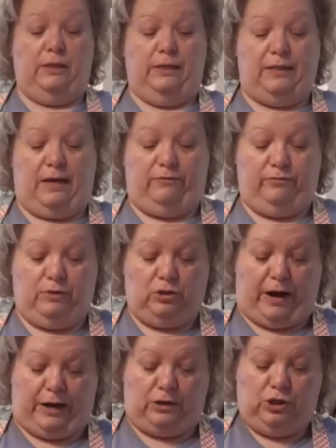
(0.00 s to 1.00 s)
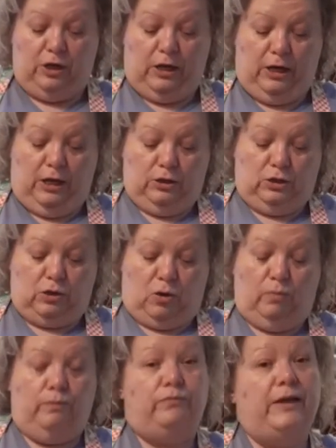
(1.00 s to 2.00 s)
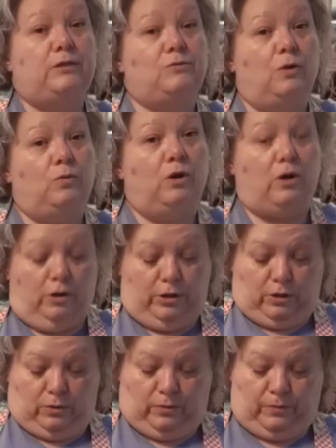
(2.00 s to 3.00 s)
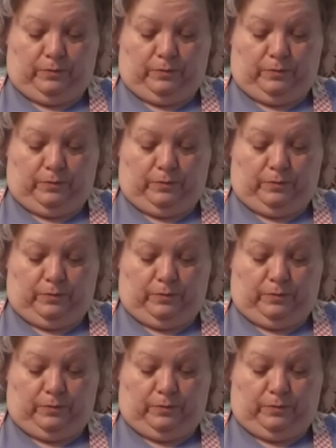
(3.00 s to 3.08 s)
like that from scratch. So that's what we're going to do.